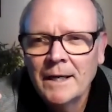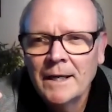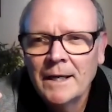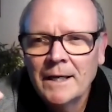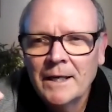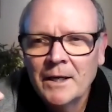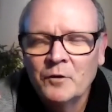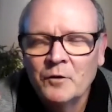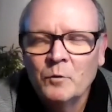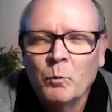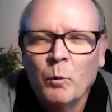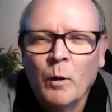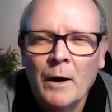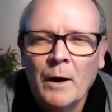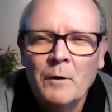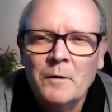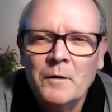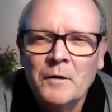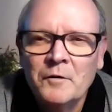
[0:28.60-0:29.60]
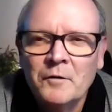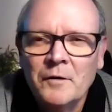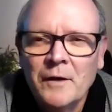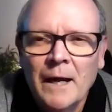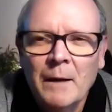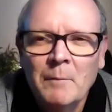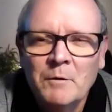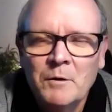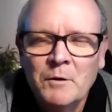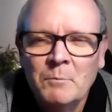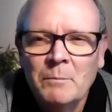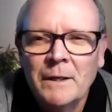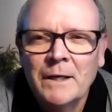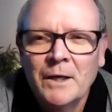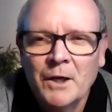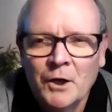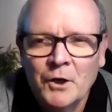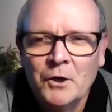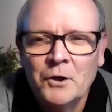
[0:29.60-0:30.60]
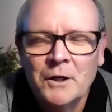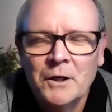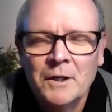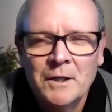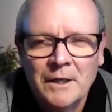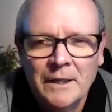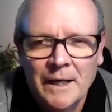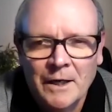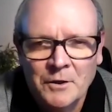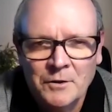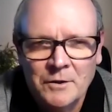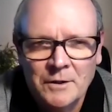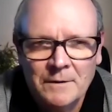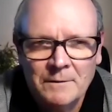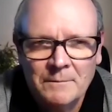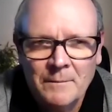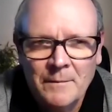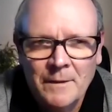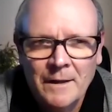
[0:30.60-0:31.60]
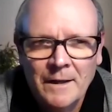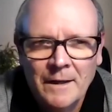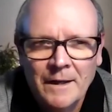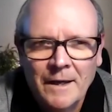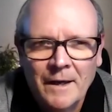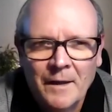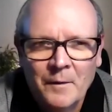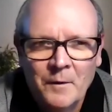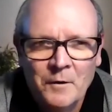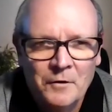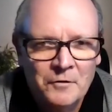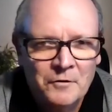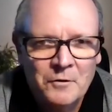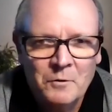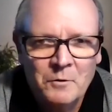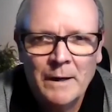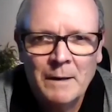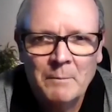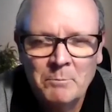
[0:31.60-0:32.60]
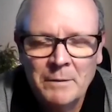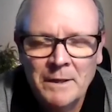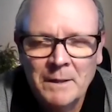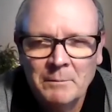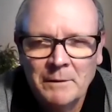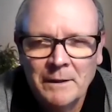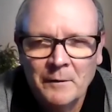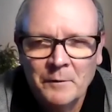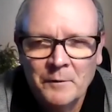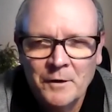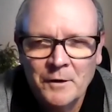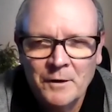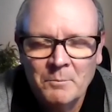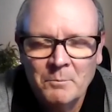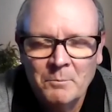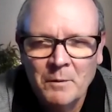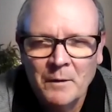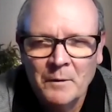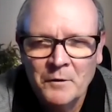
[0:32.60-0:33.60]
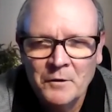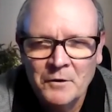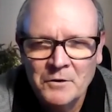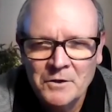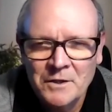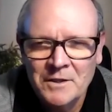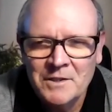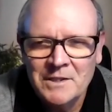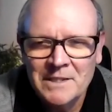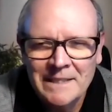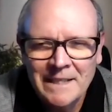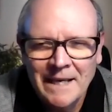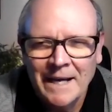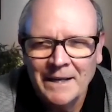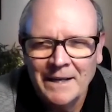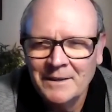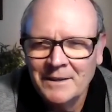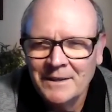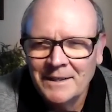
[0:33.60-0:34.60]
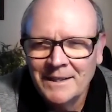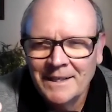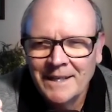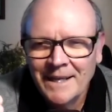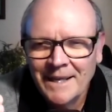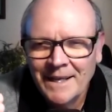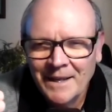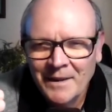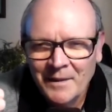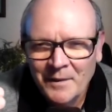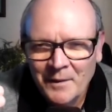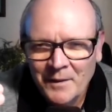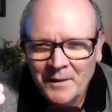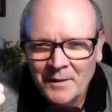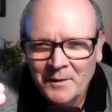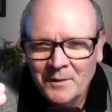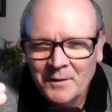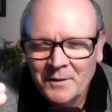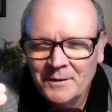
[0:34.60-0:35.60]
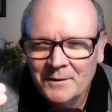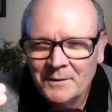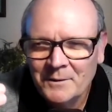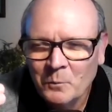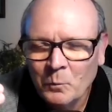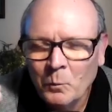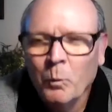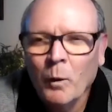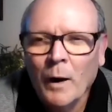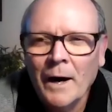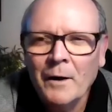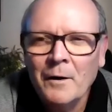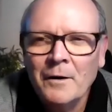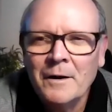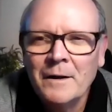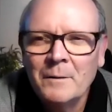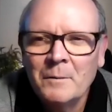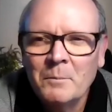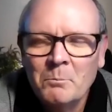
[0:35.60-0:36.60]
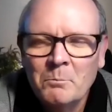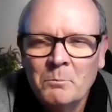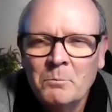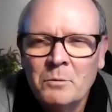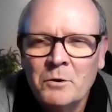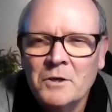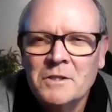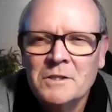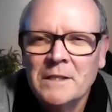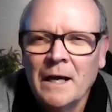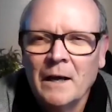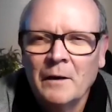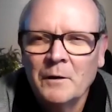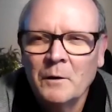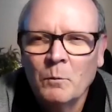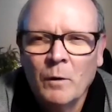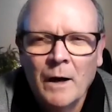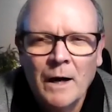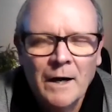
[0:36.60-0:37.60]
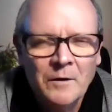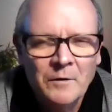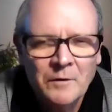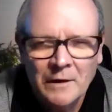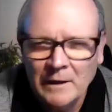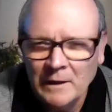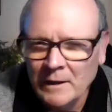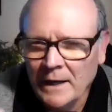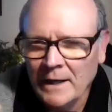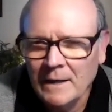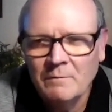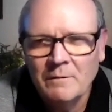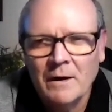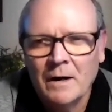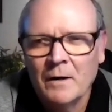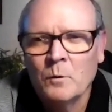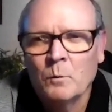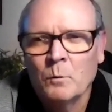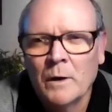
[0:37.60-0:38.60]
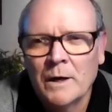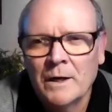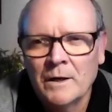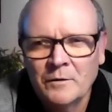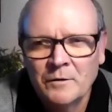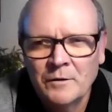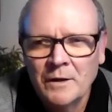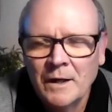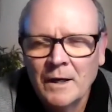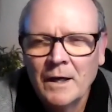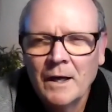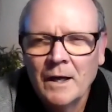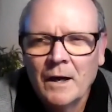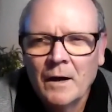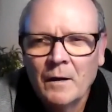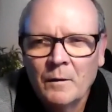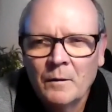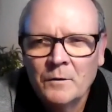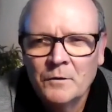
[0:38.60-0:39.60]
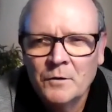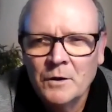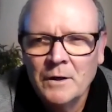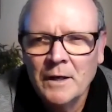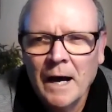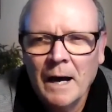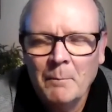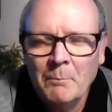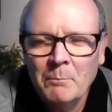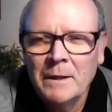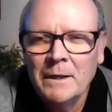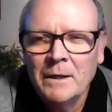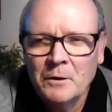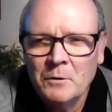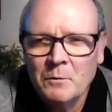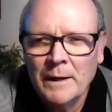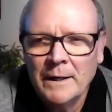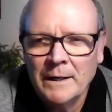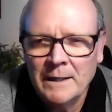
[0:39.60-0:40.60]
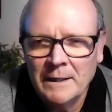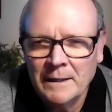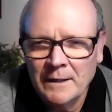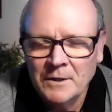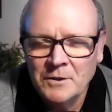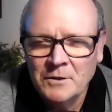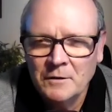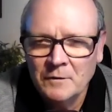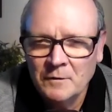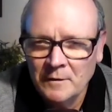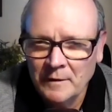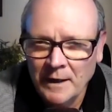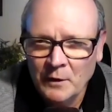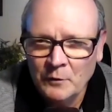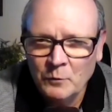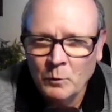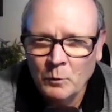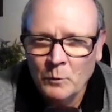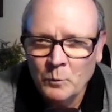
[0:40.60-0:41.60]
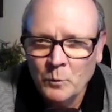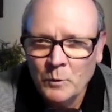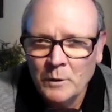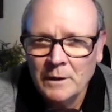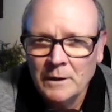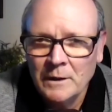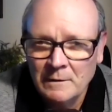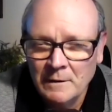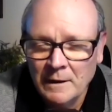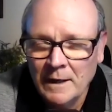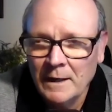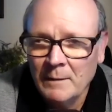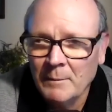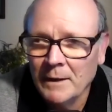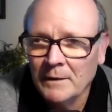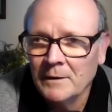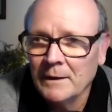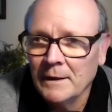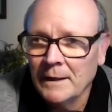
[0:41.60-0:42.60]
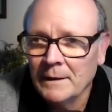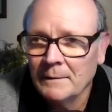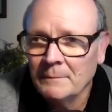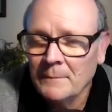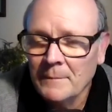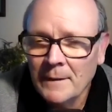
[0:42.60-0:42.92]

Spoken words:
is wired the same to be a good connection. There's great people out there, but they're just not wired personality-wise and a lot of other ways to not be a great connections. And that's what we're going to talk about today.